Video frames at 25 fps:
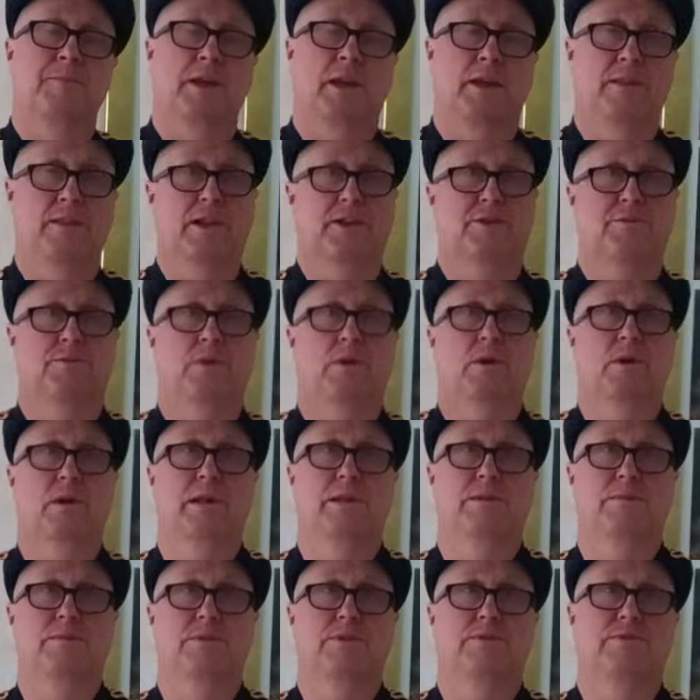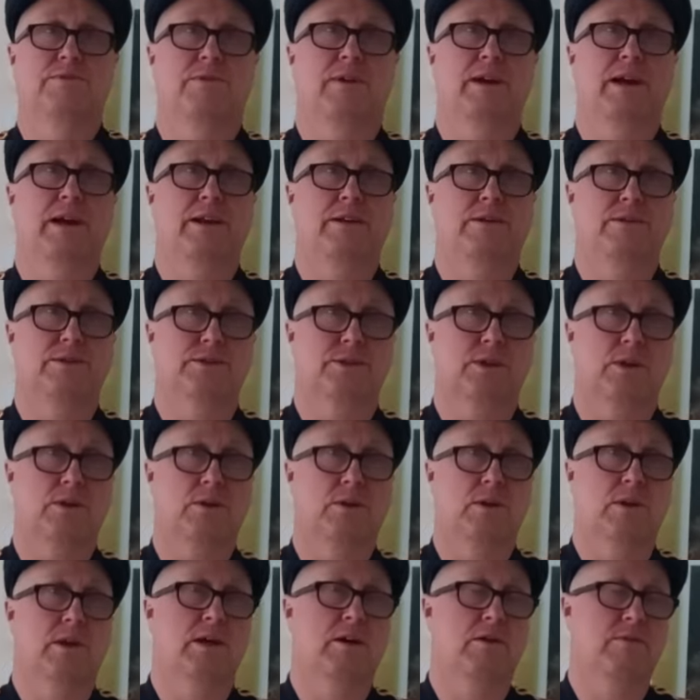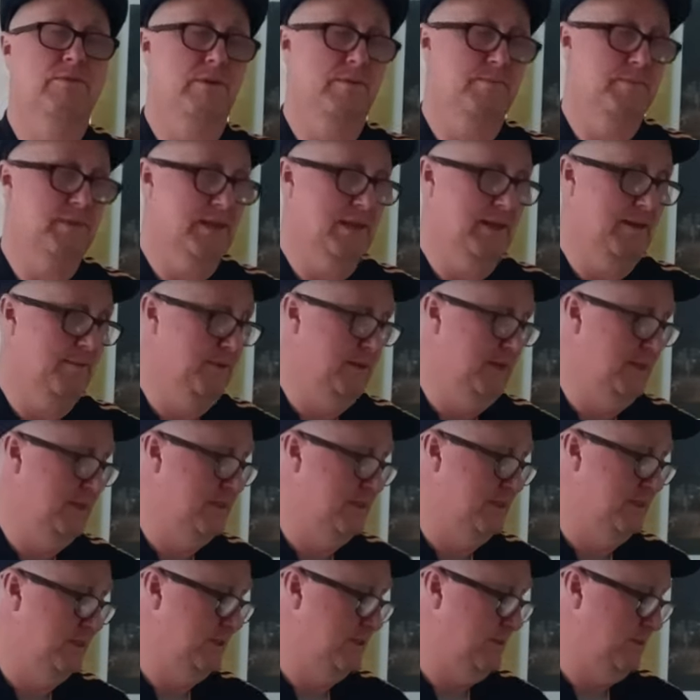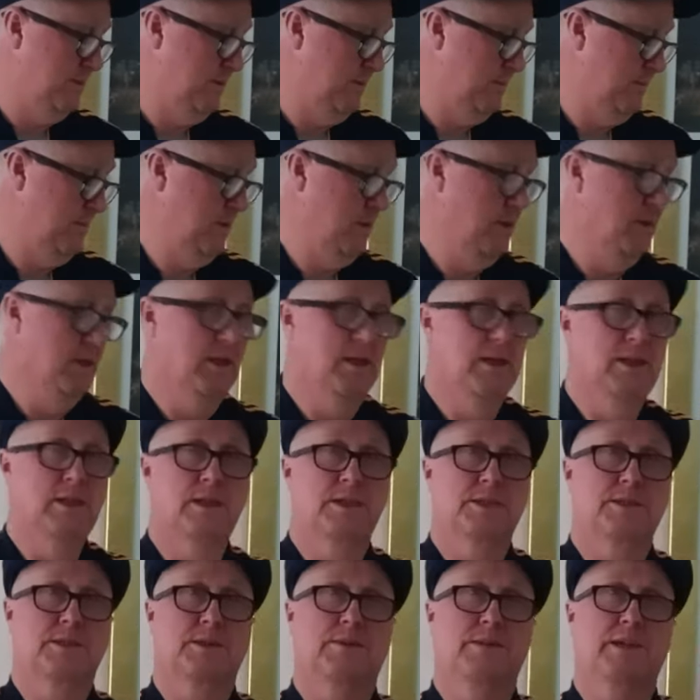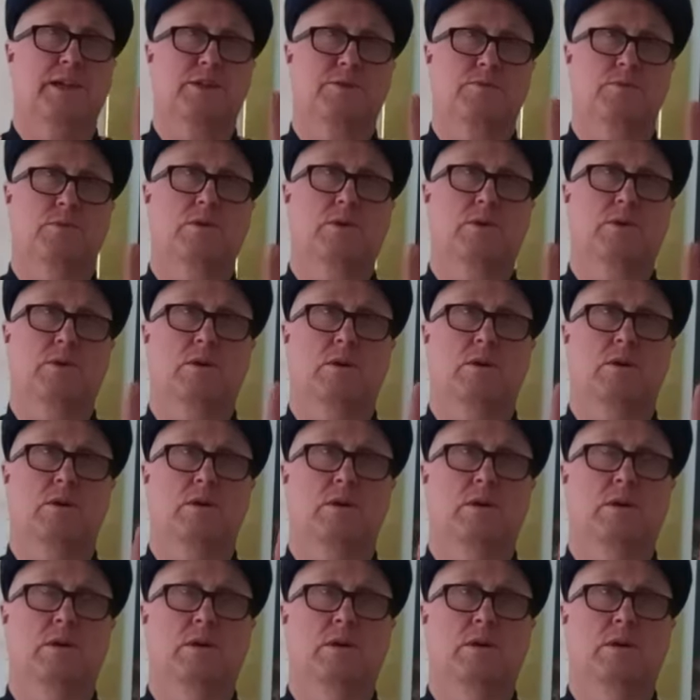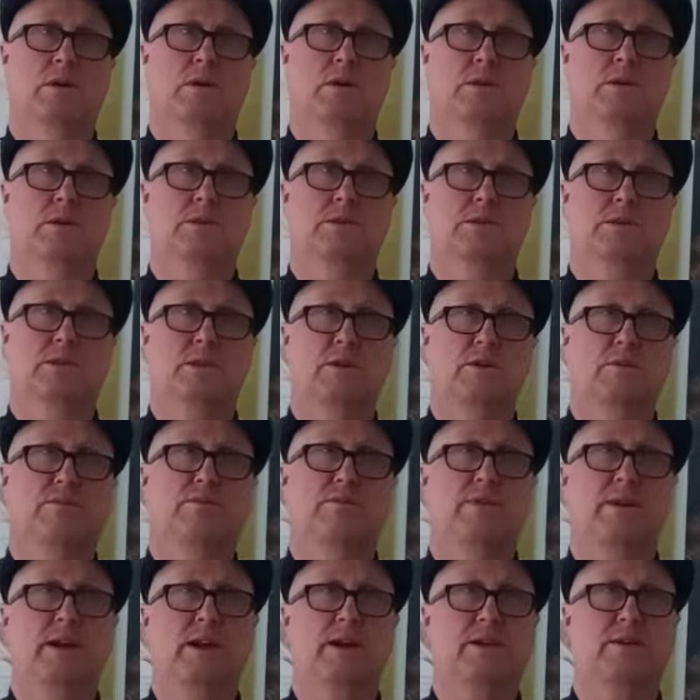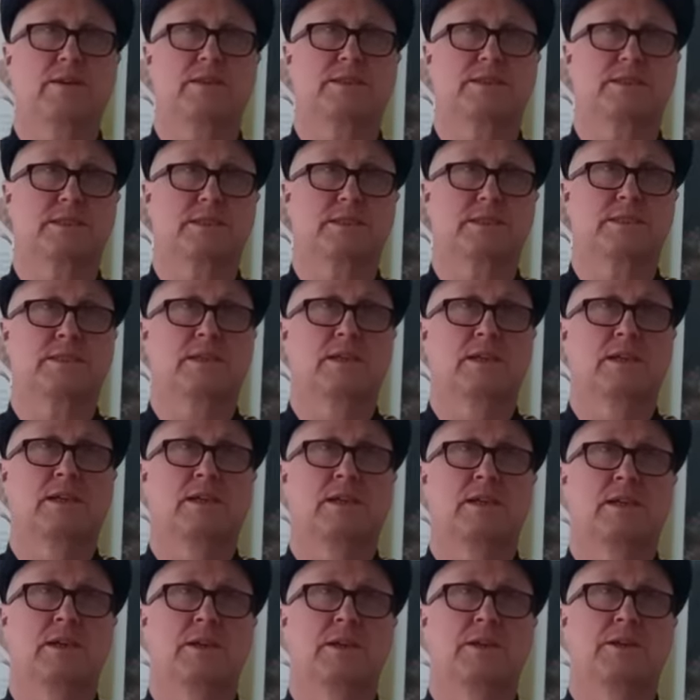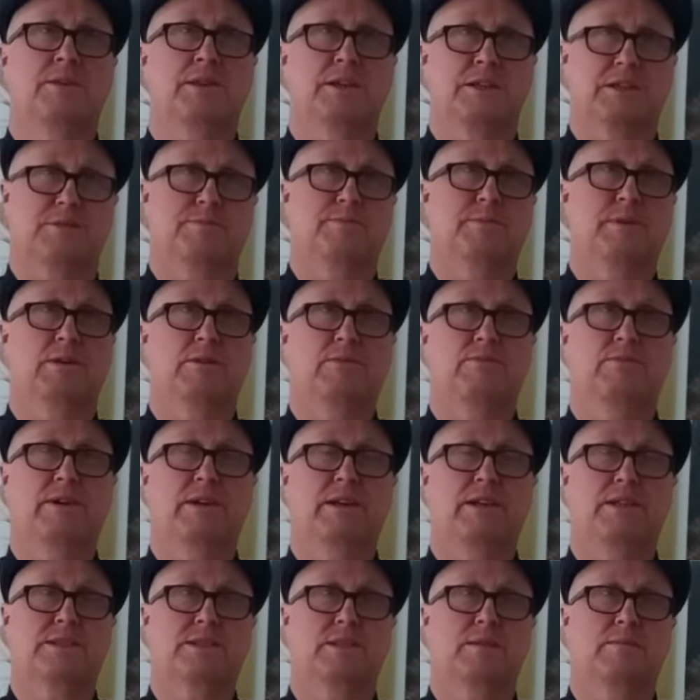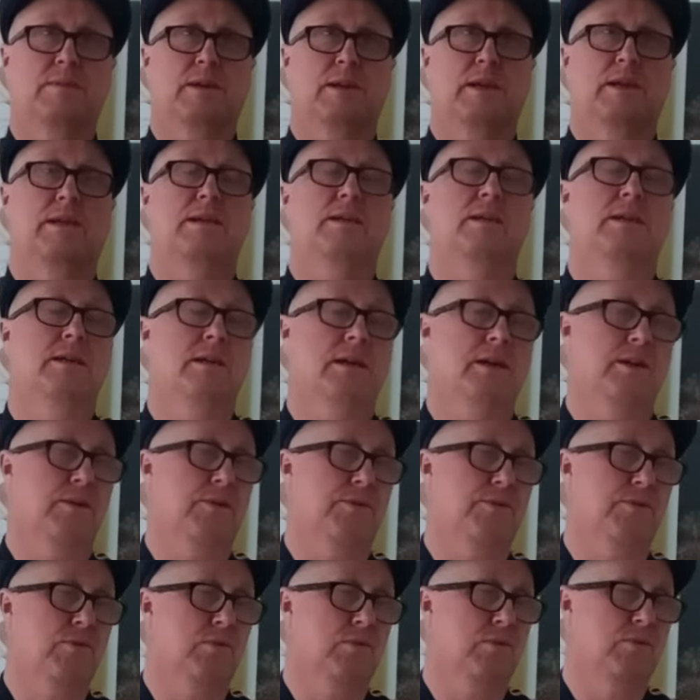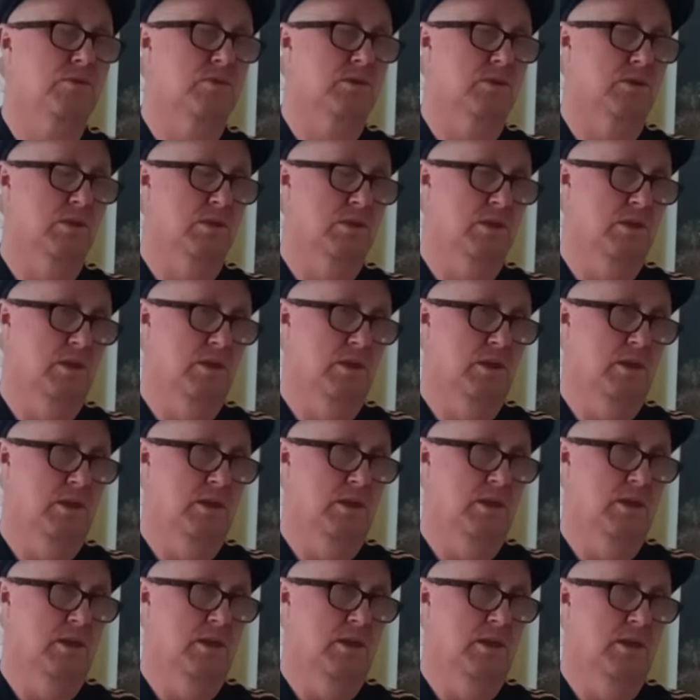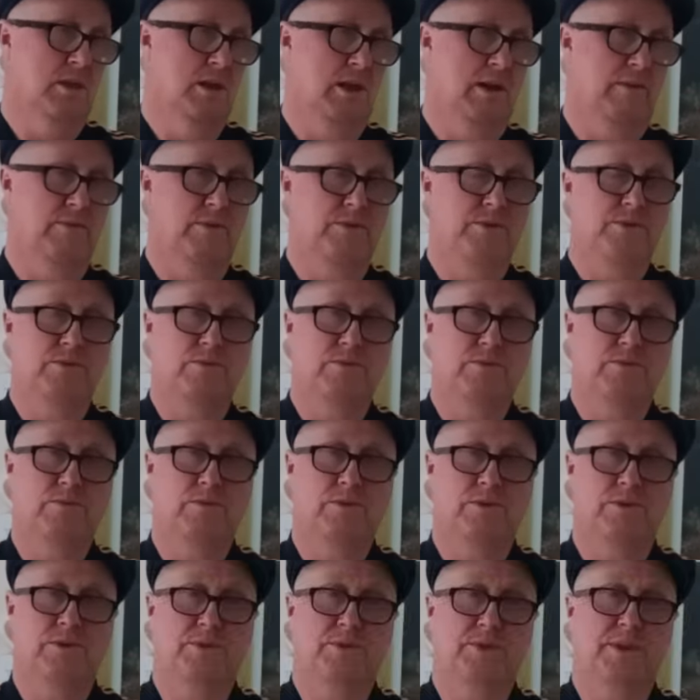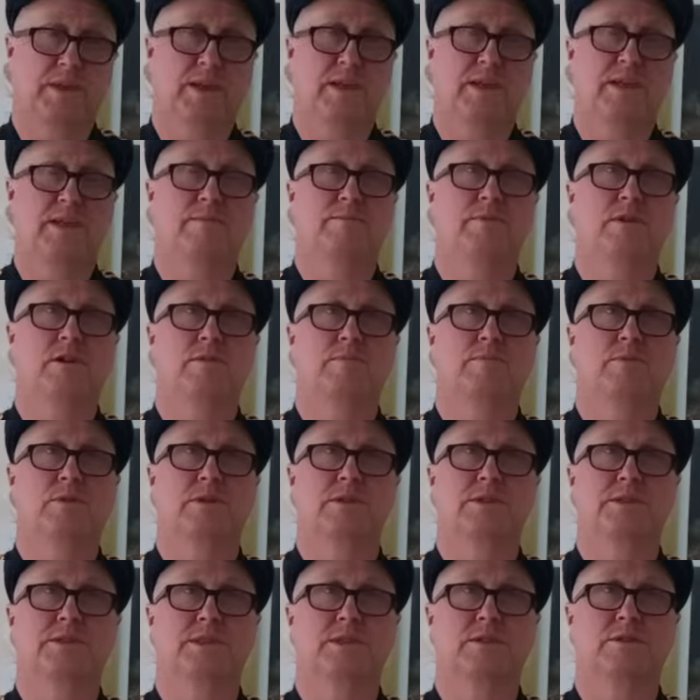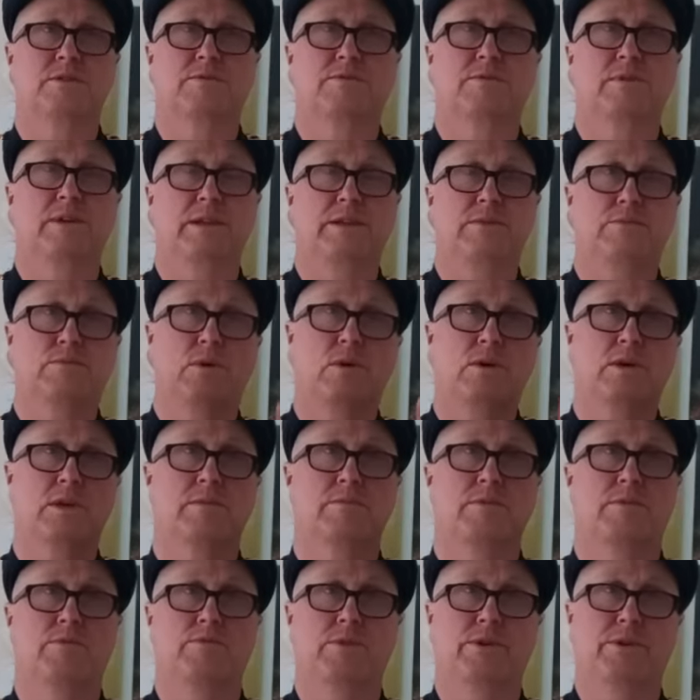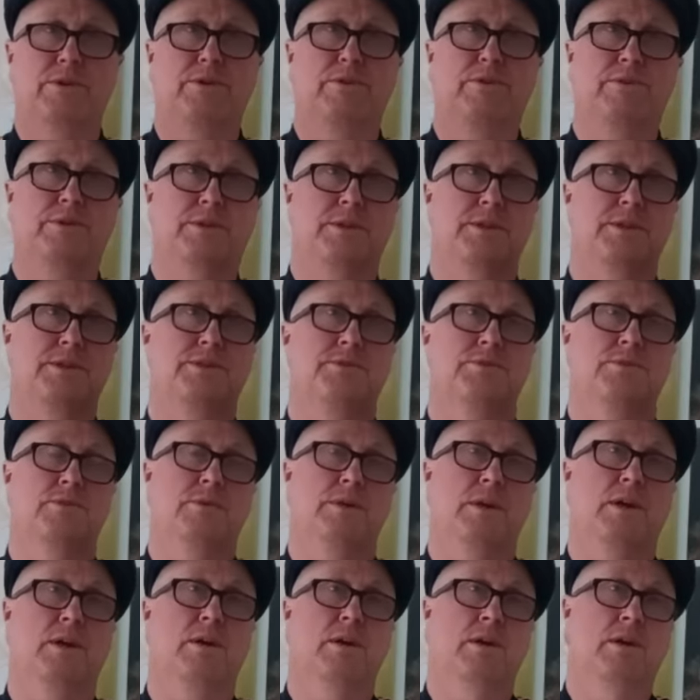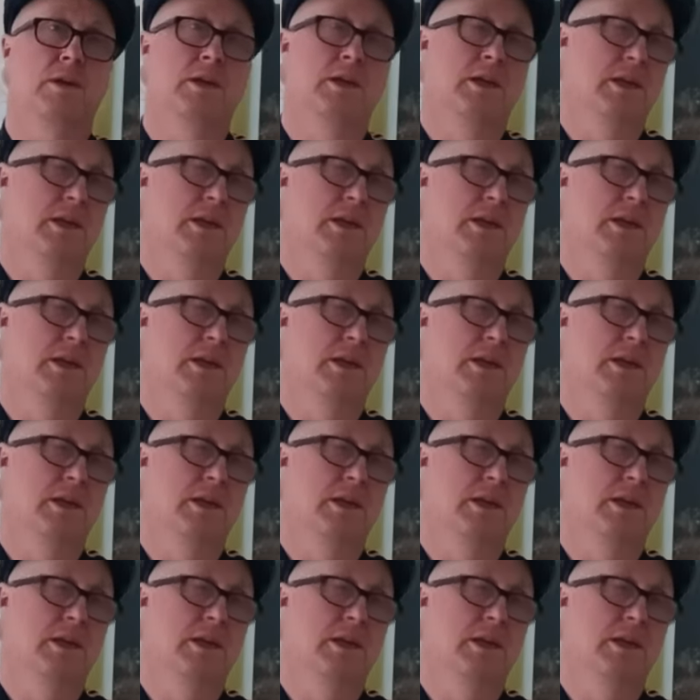and that's what I linked the fragrance I got over in my cabinet at the time. So that's what I got two fragrances that smell very similar. And I thought, have I done the right thing here by buying two for it? won't give me redundant or not.